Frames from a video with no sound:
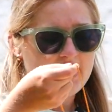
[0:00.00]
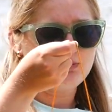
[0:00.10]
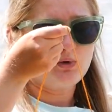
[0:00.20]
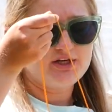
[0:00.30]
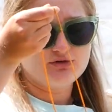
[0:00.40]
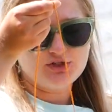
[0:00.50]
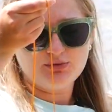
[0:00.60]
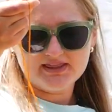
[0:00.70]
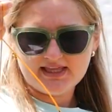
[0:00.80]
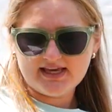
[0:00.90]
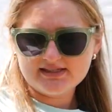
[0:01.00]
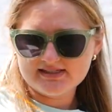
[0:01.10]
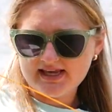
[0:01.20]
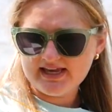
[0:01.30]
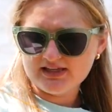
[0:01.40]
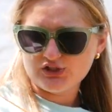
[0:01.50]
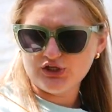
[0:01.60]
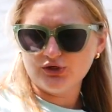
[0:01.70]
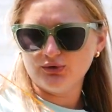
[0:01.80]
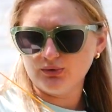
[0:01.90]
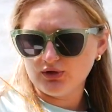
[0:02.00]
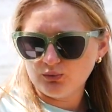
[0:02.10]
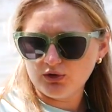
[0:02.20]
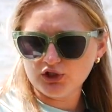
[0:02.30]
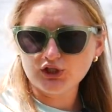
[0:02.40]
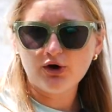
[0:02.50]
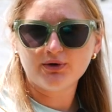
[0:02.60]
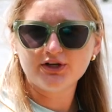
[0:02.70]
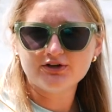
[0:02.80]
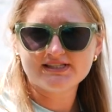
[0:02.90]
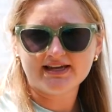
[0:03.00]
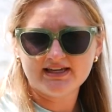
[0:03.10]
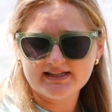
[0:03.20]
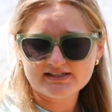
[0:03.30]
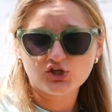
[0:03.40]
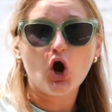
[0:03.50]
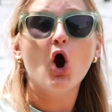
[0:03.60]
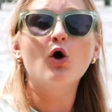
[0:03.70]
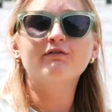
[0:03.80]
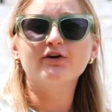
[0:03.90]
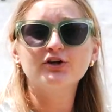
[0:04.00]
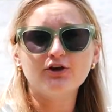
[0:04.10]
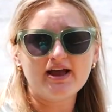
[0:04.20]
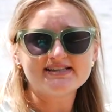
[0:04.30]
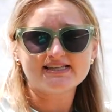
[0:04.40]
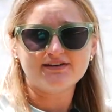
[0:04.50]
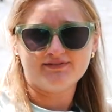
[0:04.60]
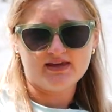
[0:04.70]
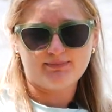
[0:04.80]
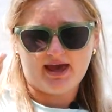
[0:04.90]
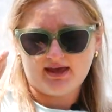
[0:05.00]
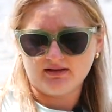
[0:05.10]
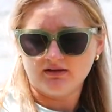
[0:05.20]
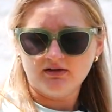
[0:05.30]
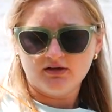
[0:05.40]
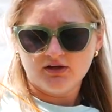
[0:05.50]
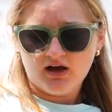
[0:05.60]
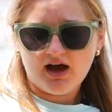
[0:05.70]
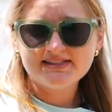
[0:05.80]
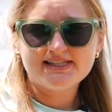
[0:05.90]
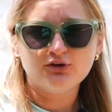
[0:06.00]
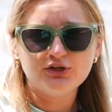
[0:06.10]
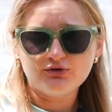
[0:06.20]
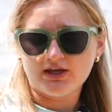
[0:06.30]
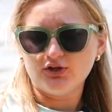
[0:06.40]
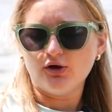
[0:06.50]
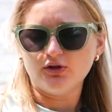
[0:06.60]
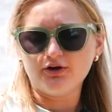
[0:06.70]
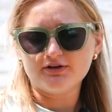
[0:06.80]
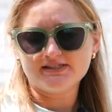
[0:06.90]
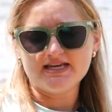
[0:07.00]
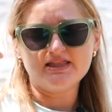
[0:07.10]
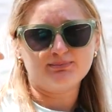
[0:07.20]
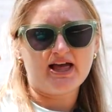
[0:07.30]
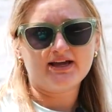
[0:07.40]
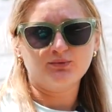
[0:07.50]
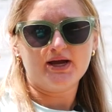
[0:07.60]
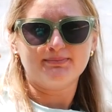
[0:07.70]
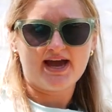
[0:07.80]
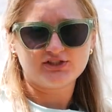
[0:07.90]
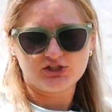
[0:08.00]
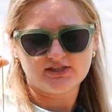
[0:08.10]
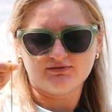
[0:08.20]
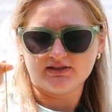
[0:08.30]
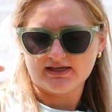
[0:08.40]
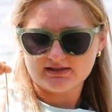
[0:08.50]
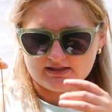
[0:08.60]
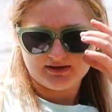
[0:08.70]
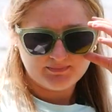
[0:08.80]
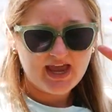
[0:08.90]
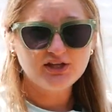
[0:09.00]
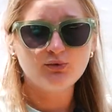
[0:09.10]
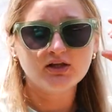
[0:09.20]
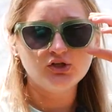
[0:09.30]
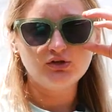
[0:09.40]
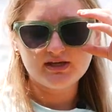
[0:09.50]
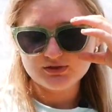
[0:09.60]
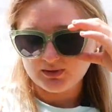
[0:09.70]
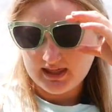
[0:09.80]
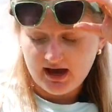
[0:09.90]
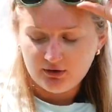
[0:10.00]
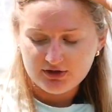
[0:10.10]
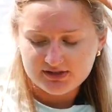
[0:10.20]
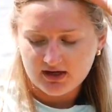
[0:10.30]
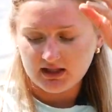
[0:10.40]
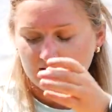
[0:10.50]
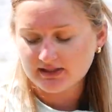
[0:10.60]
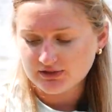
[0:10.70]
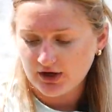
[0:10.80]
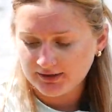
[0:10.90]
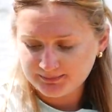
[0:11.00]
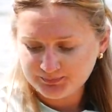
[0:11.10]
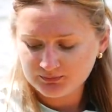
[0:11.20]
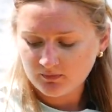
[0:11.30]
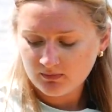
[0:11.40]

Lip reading: And what you do with this is you will lower your Secchi disc over your SAV bed until you can no longer see the black and white patches of the disc. And you want to do this without your sunglasses on.